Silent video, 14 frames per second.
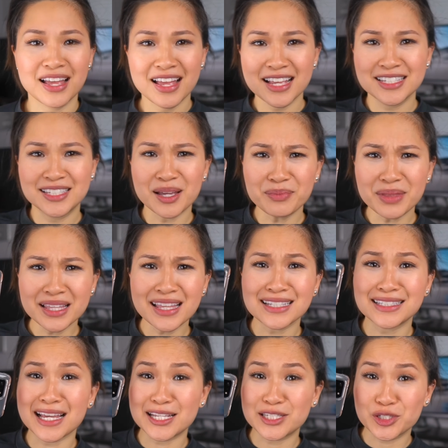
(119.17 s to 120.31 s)
Something
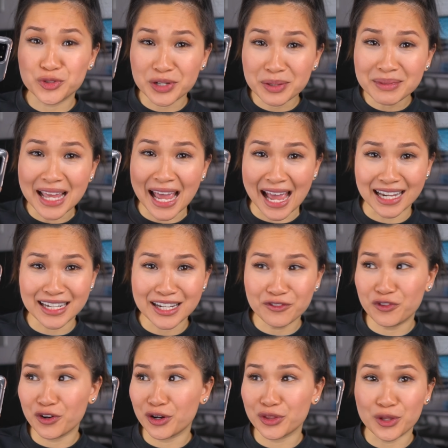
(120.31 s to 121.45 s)
that's extremely handy
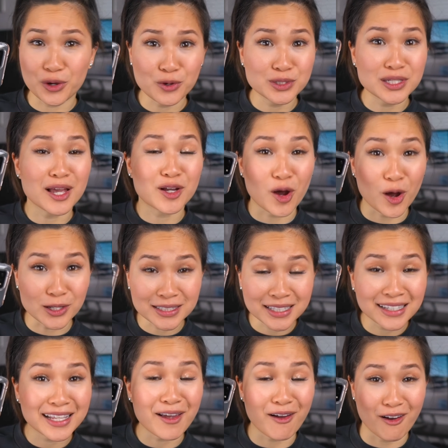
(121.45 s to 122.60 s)
for those
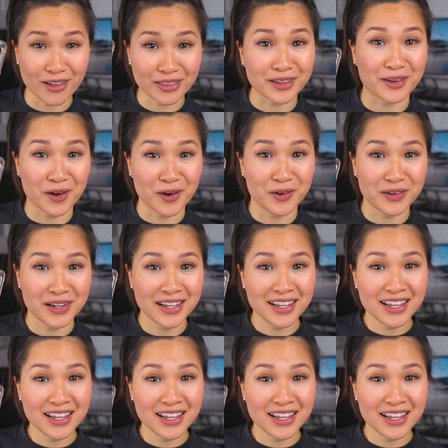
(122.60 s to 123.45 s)
constantly on the go.